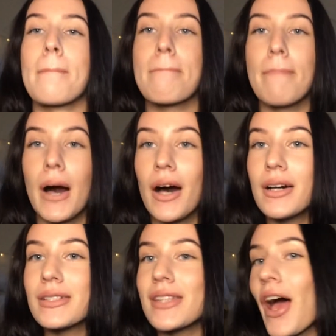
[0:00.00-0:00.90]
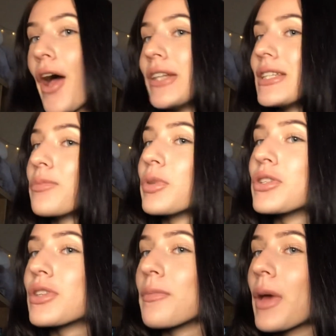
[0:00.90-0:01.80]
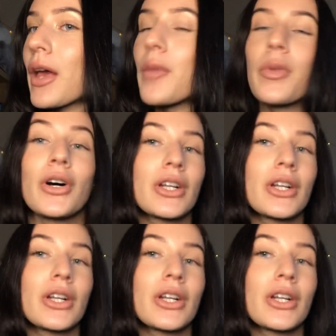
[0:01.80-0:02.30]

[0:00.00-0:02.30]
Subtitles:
but I did put some makeup on